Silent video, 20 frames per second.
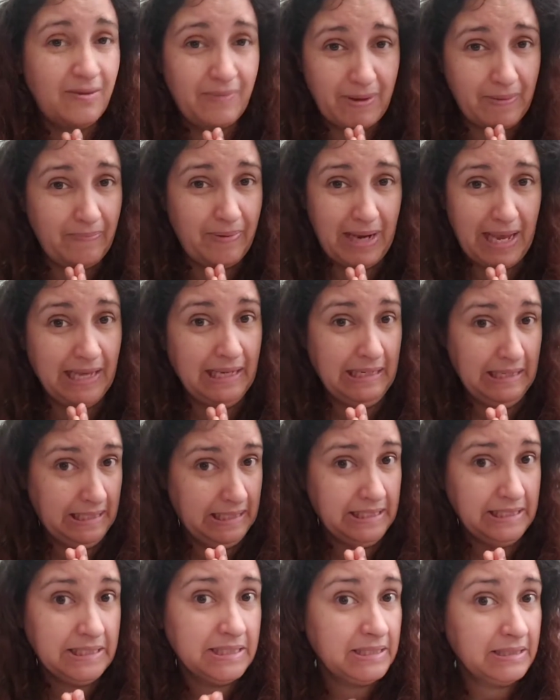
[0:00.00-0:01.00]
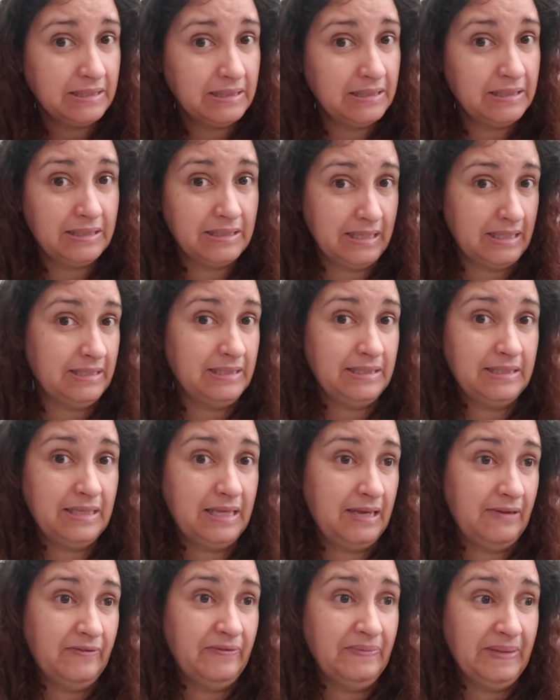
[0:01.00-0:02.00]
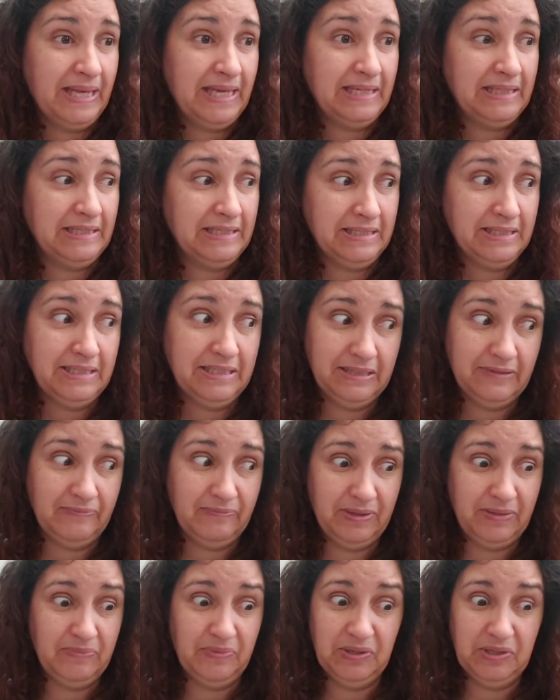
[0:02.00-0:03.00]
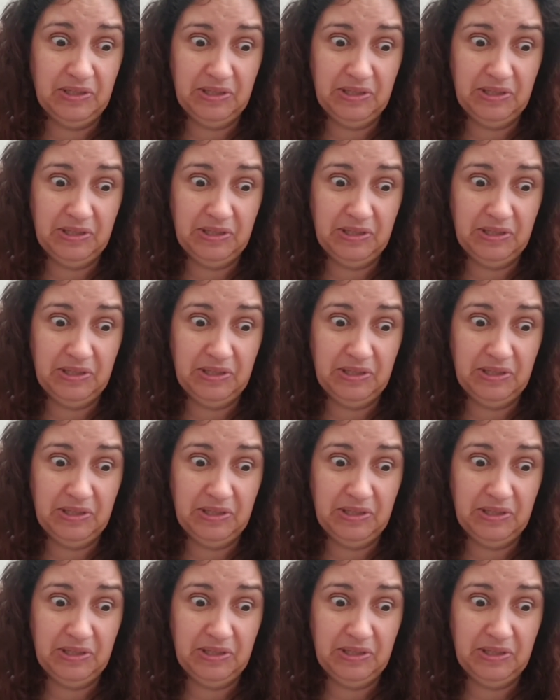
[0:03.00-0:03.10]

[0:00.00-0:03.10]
on a blacklist. Yes, I have a blacklist of people,